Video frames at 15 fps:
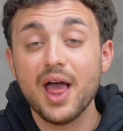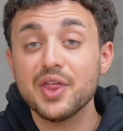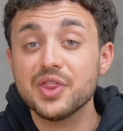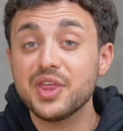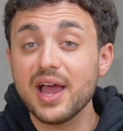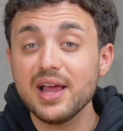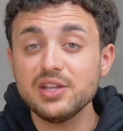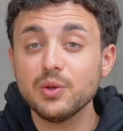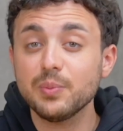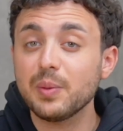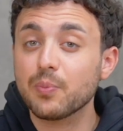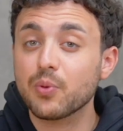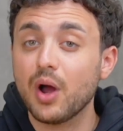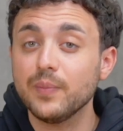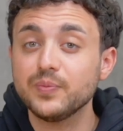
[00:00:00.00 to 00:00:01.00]
Then you'll be
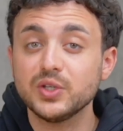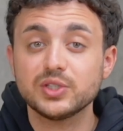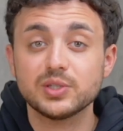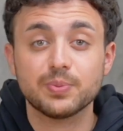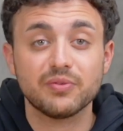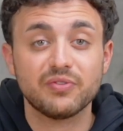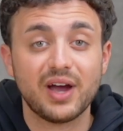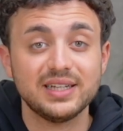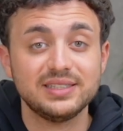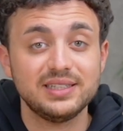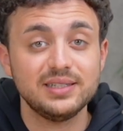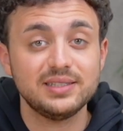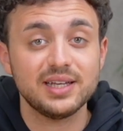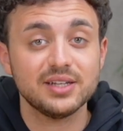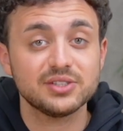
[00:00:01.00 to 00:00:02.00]
prompted to provide
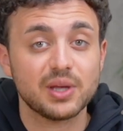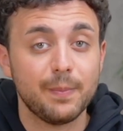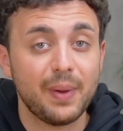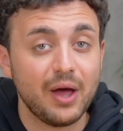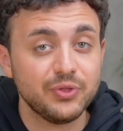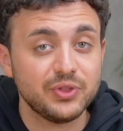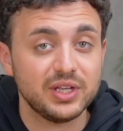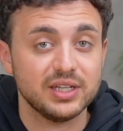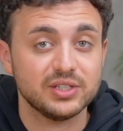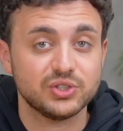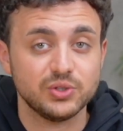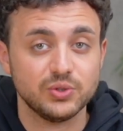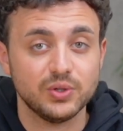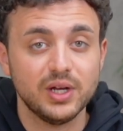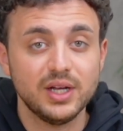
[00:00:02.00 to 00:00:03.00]
details about the
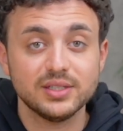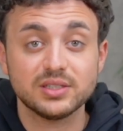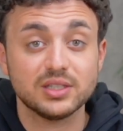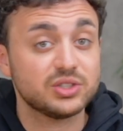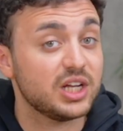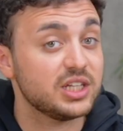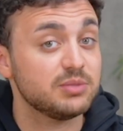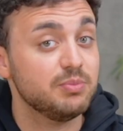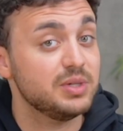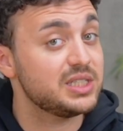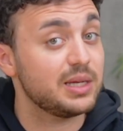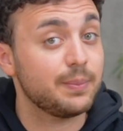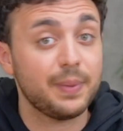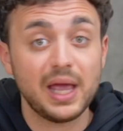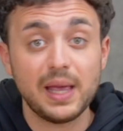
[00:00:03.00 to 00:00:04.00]
issue, such as
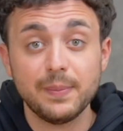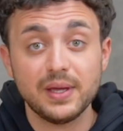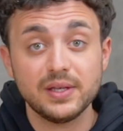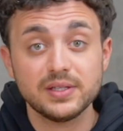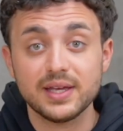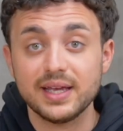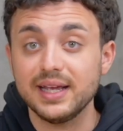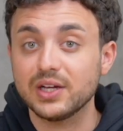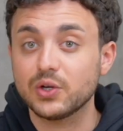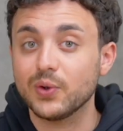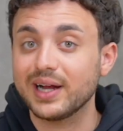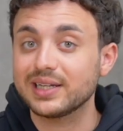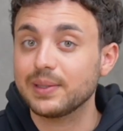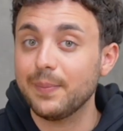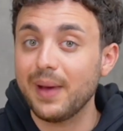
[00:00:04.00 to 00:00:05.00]
missing payment,
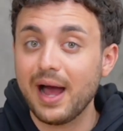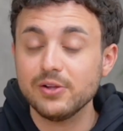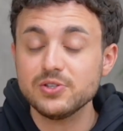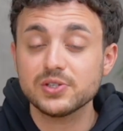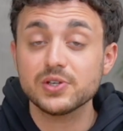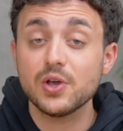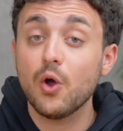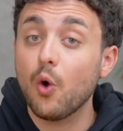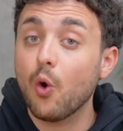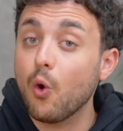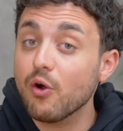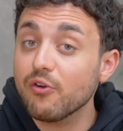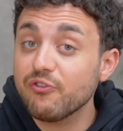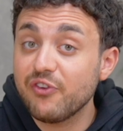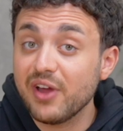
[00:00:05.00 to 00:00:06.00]
incorrect amounts,
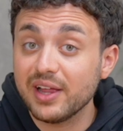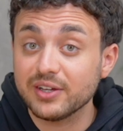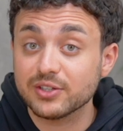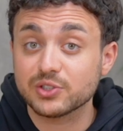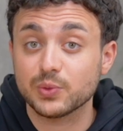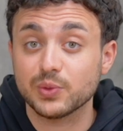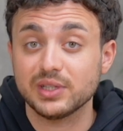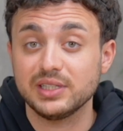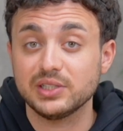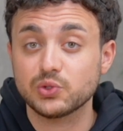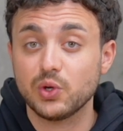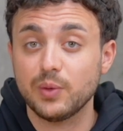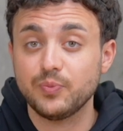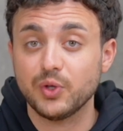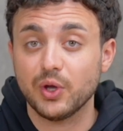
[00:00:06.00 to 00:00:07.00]
or failure to release
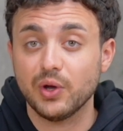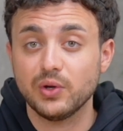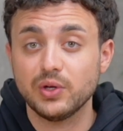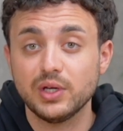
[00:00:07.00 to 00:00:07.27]
crypto.